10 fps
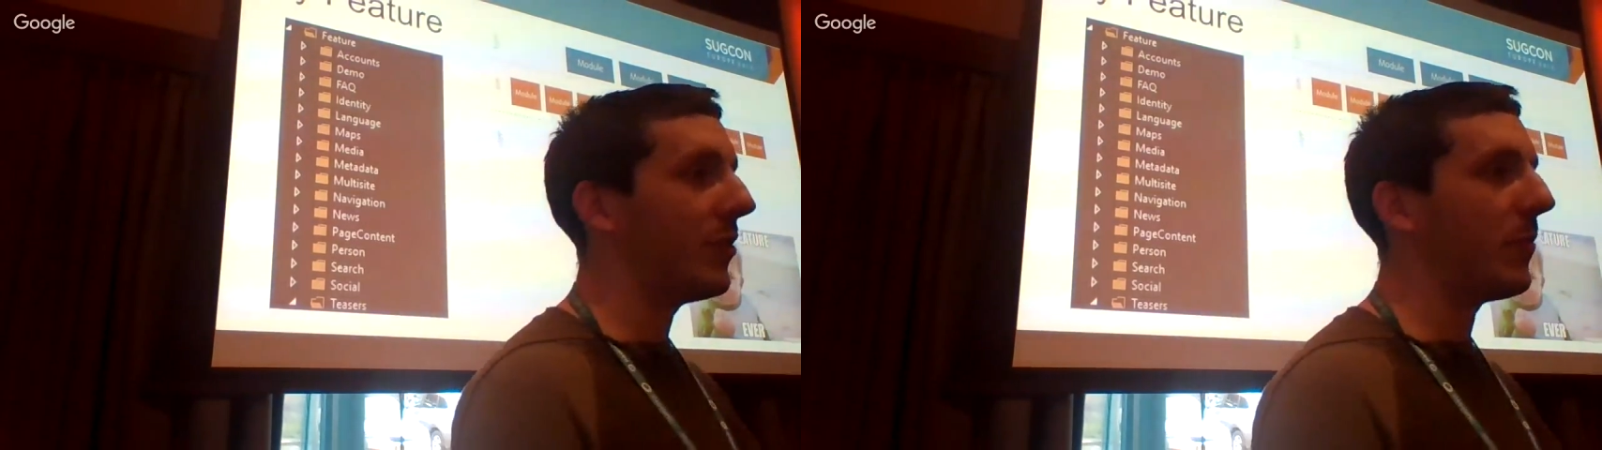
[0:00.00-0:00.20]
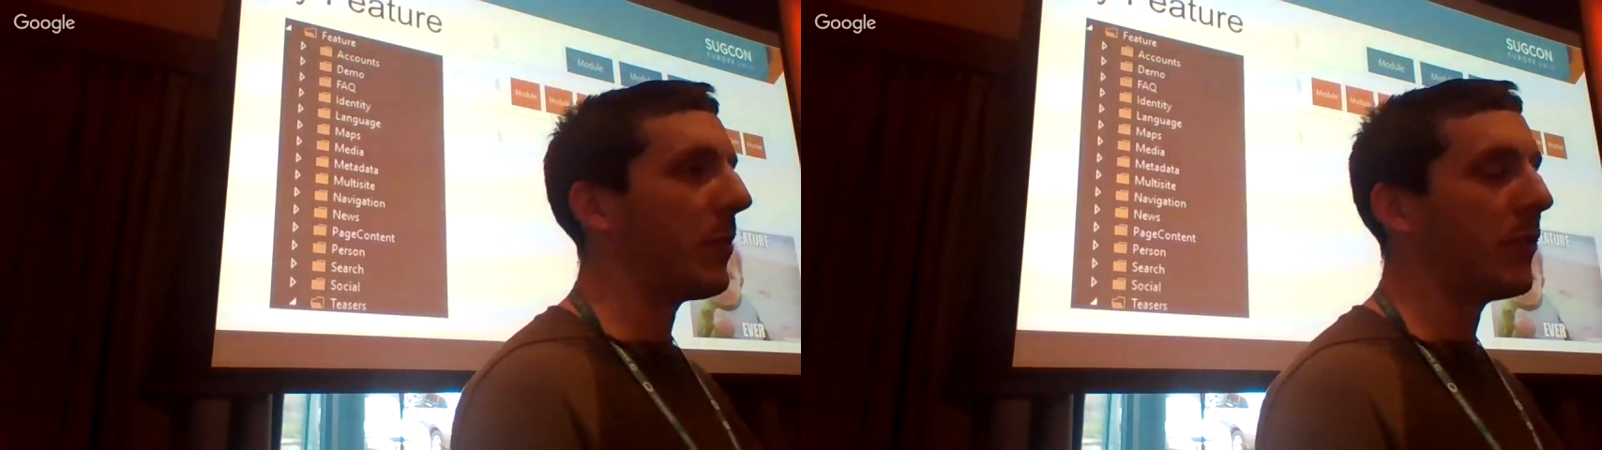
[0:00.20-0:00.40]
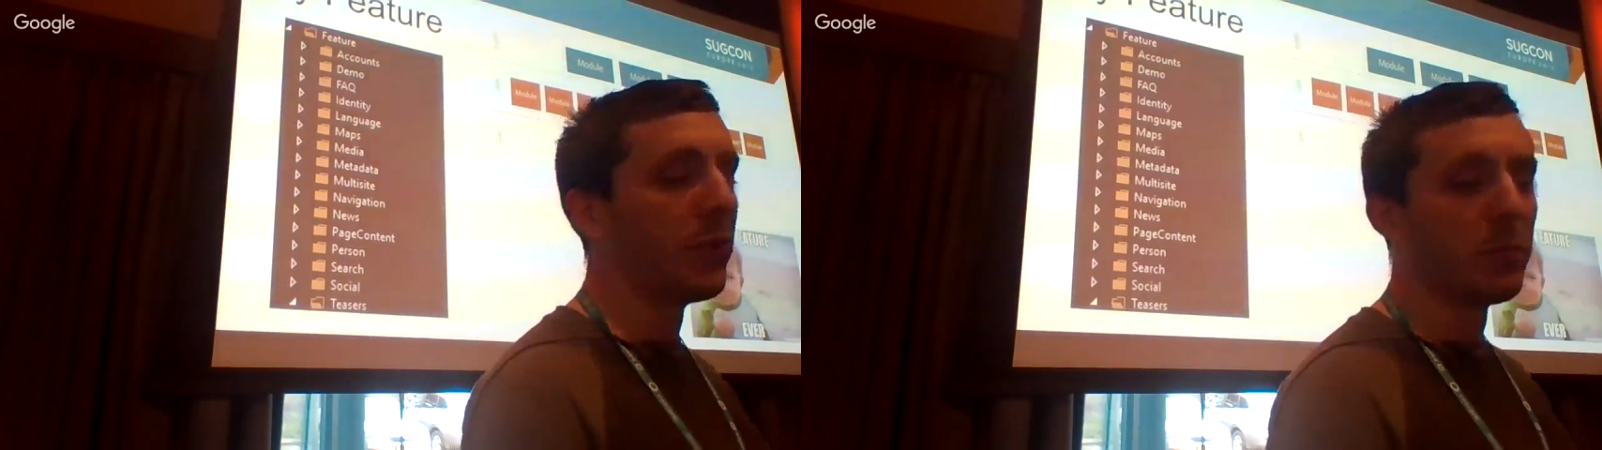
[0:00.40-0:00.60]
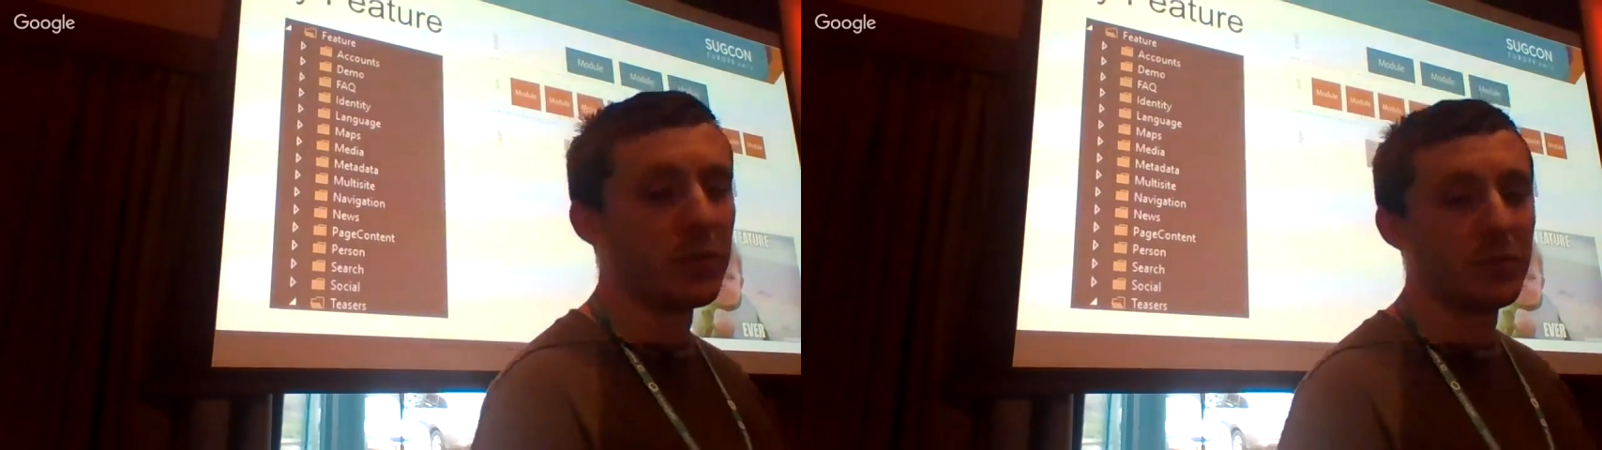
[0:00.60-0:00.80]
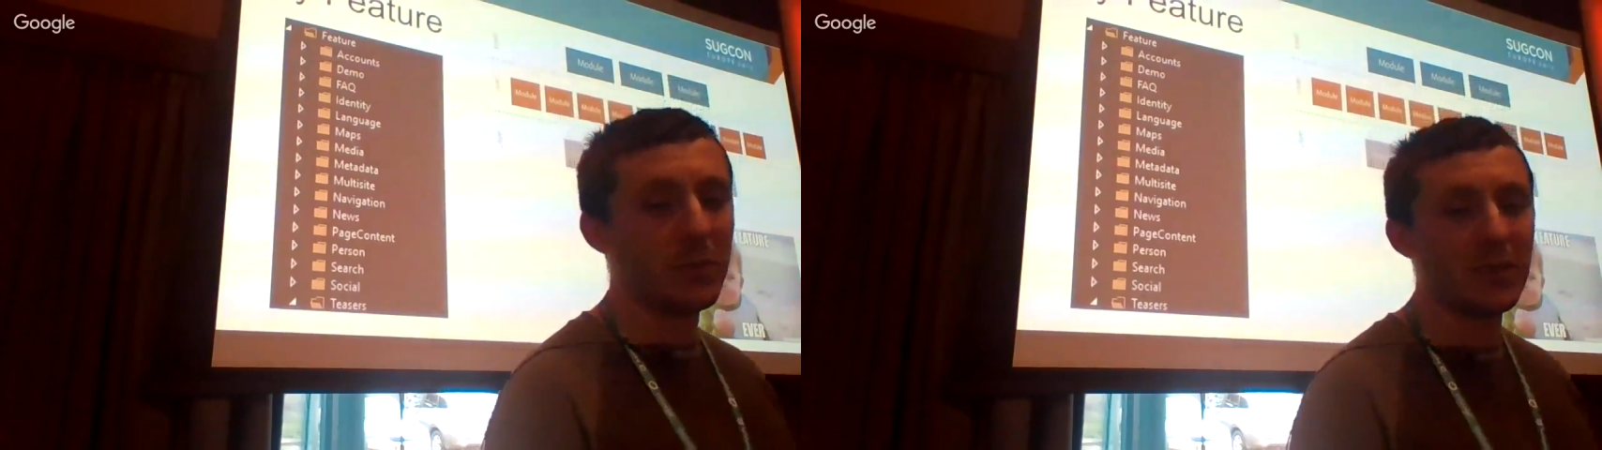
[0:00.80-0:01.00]
The memory
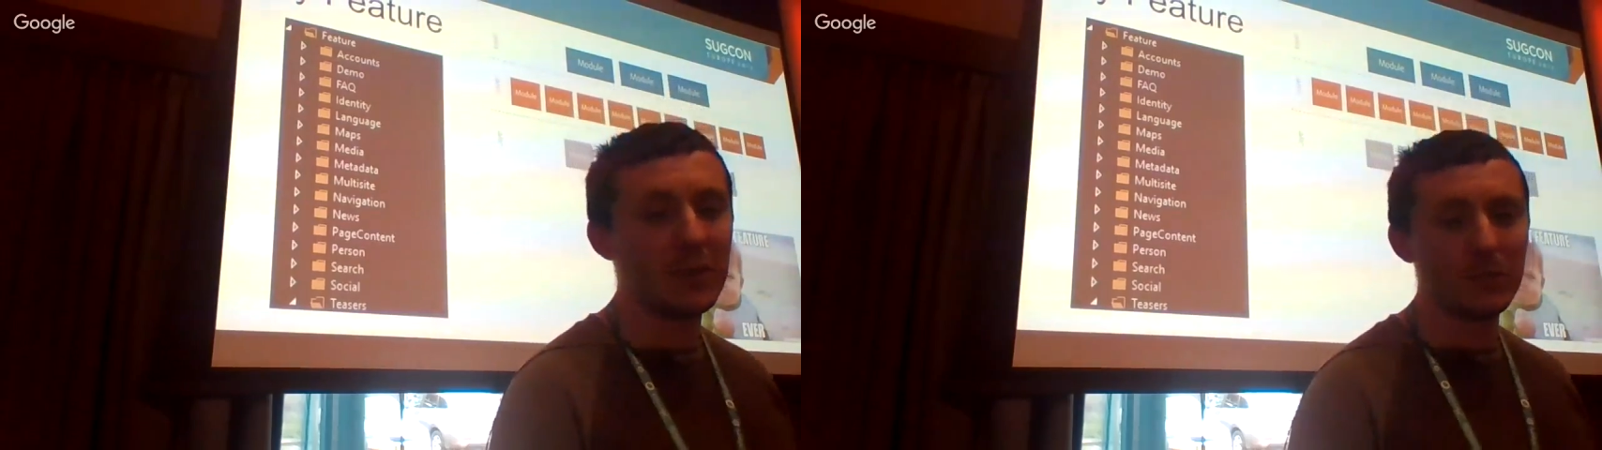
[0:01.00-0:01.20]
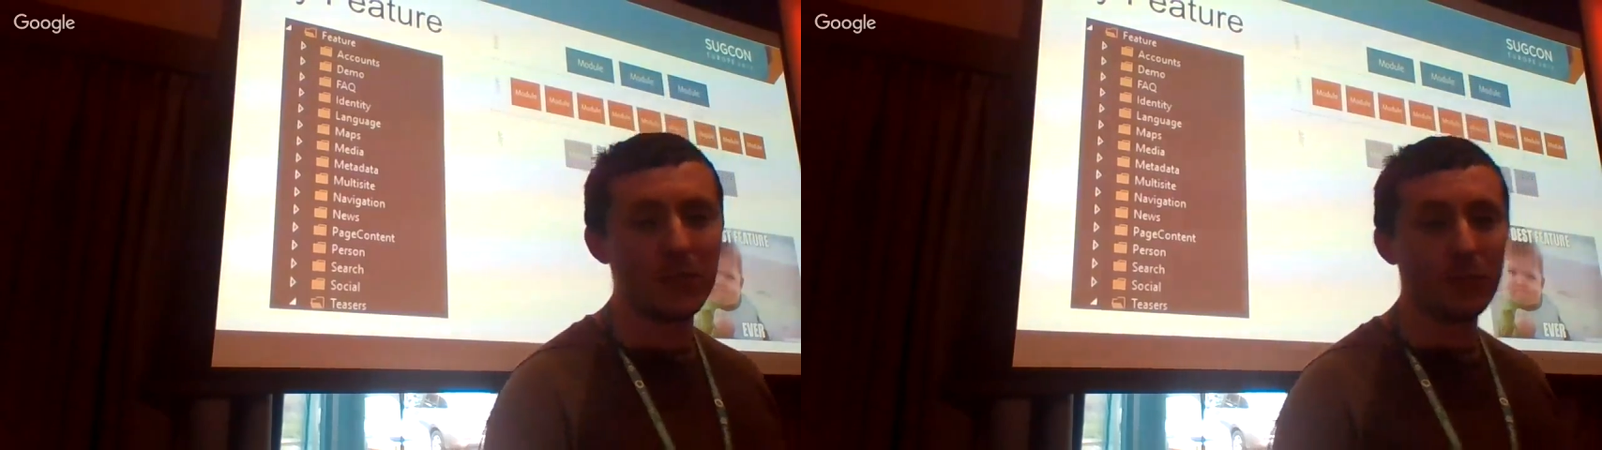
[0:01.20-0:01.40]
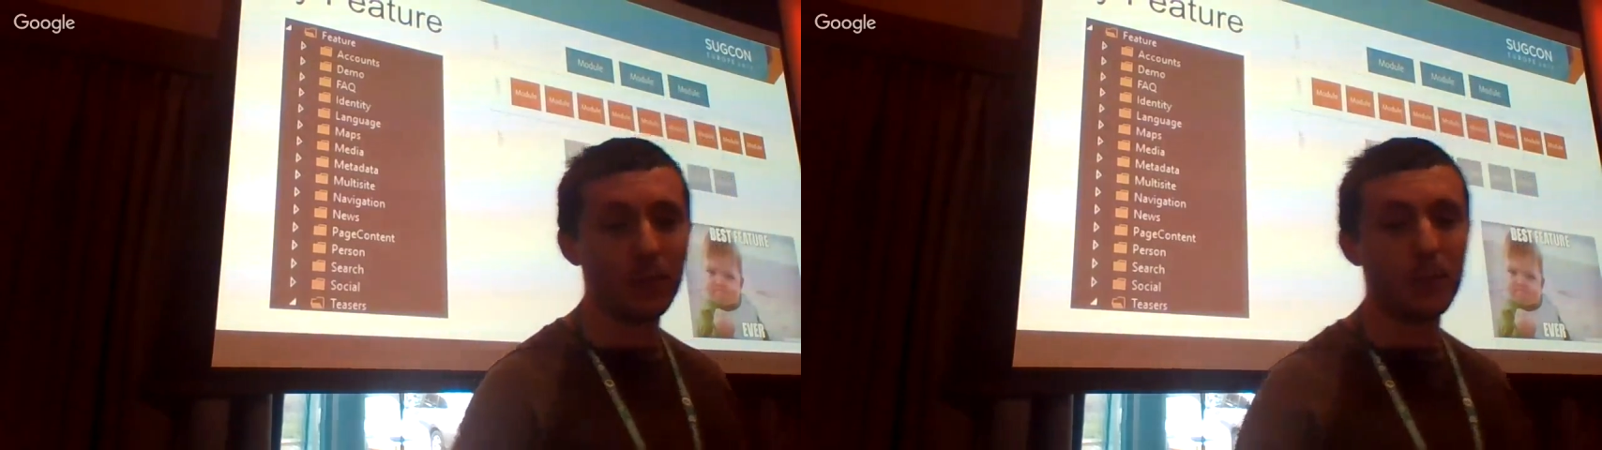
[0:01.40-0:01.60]
footprint's pretty small.